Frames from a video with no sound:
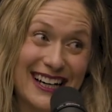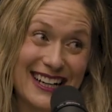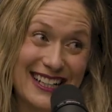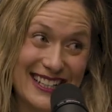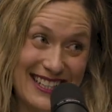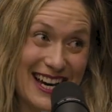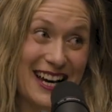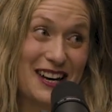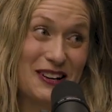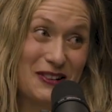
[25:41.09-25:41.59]

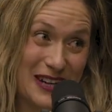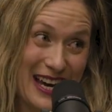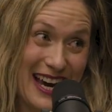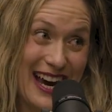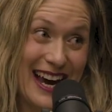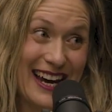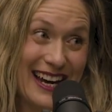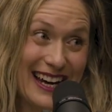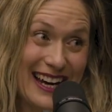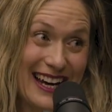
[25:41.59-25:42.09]
Is that
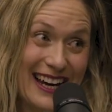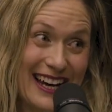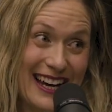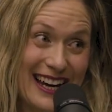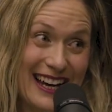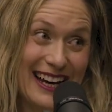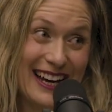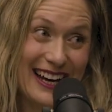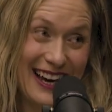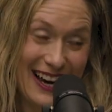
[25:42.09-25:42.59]
okay? That's
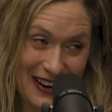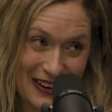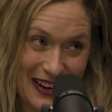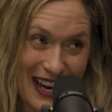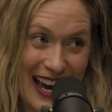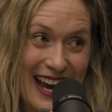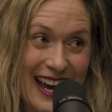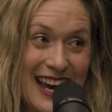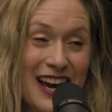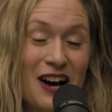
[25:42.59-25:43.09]
fine.
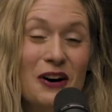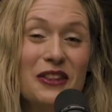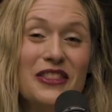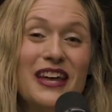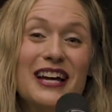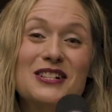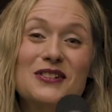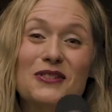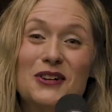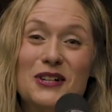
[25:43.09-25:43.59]
Okay.
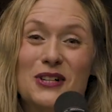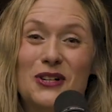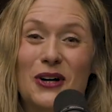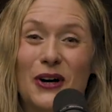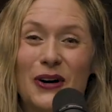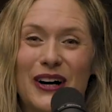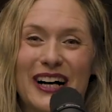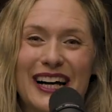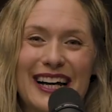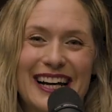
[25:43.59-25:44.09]
Thanks for
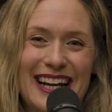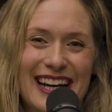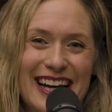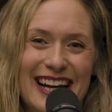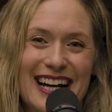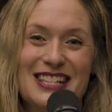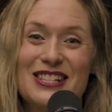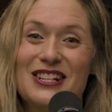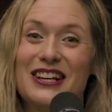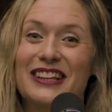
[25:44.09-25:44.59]

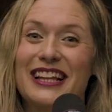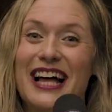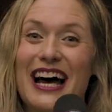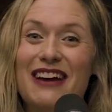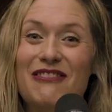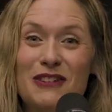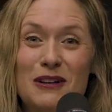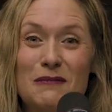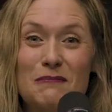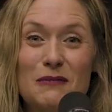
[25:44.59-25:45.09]
joining us on
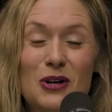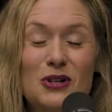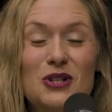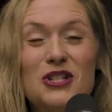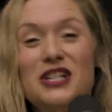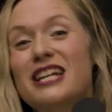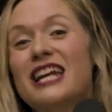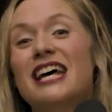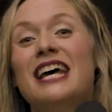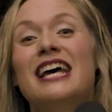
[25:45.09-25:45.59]
Life in
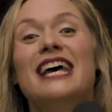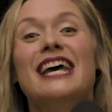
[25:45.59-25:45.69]
Motion.